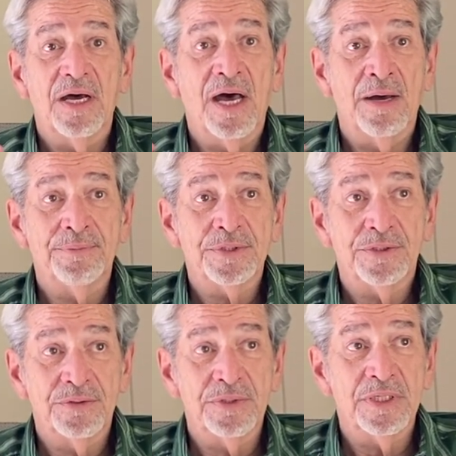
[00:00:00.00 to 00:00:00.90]

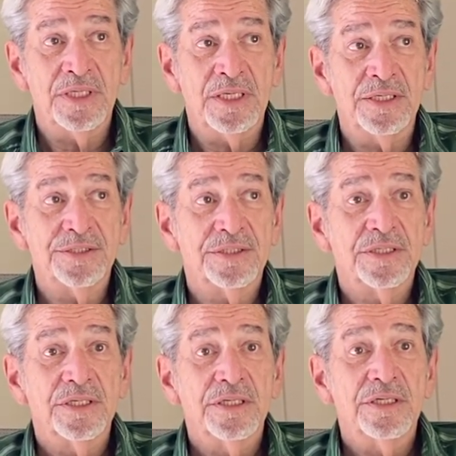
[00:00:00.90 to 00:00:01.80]
opportunities
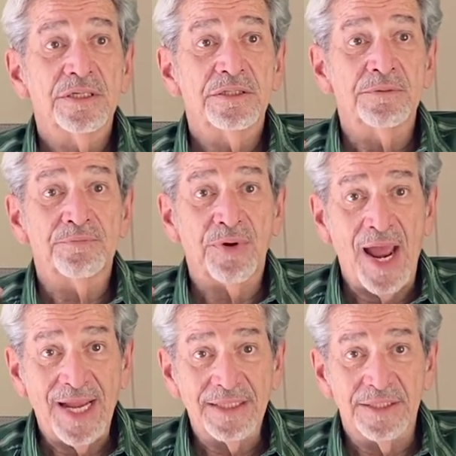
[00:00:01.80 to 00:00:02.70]
to
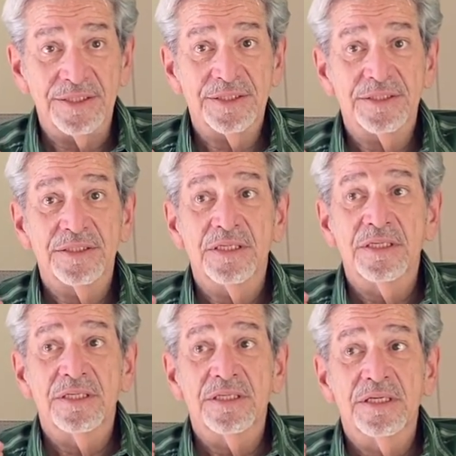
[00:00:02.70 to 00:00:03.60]
practice
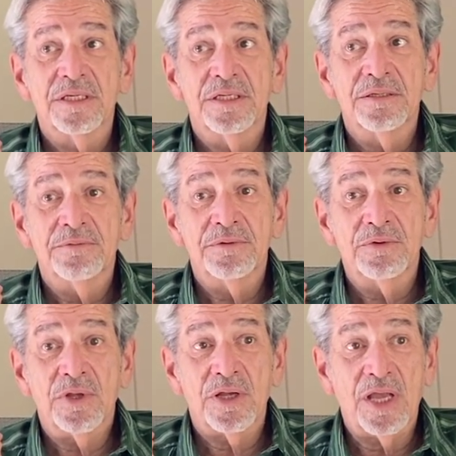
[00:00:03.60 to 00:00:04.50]

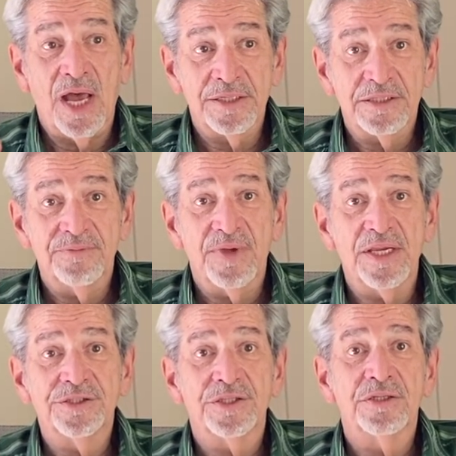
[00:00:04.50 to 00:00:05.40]

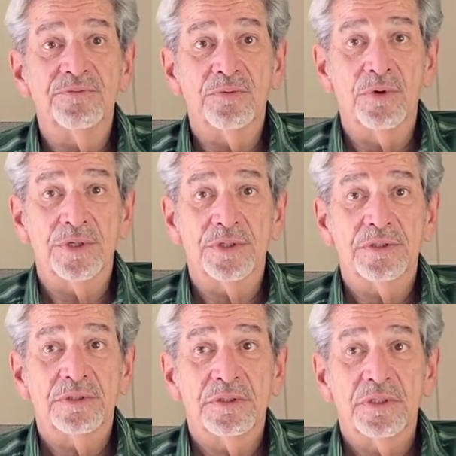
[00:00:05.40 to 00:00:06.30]
conservation of water,
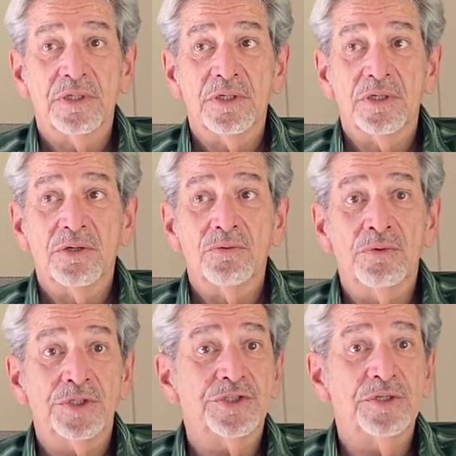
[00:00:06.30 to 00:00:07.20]

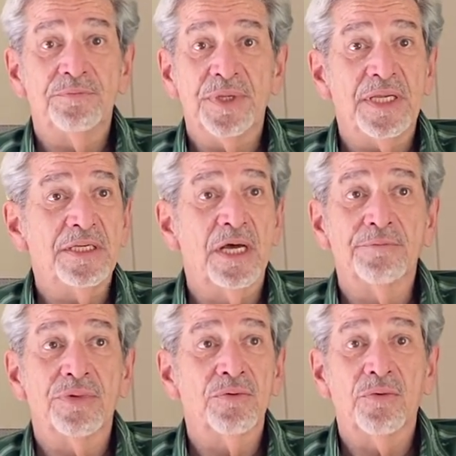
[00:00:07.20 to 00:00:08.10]
which should be
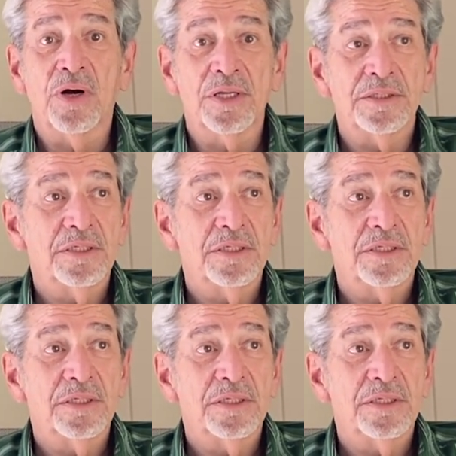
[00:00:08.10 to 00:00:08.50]
number one.